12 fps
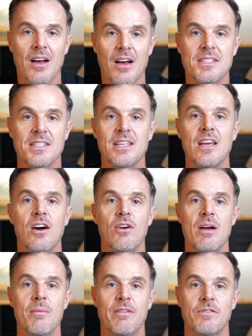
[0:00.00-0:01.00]
C R
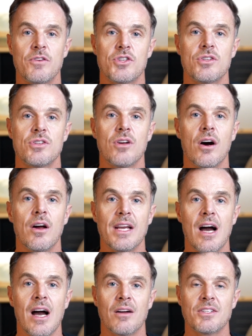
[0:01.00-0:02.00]
M, if you're starting
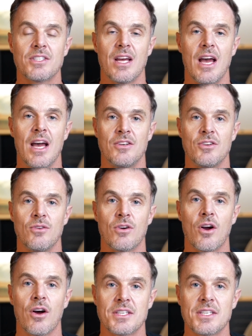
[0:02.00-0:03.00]
out and you've
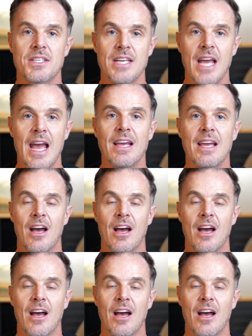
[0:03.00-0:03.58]
got a scaling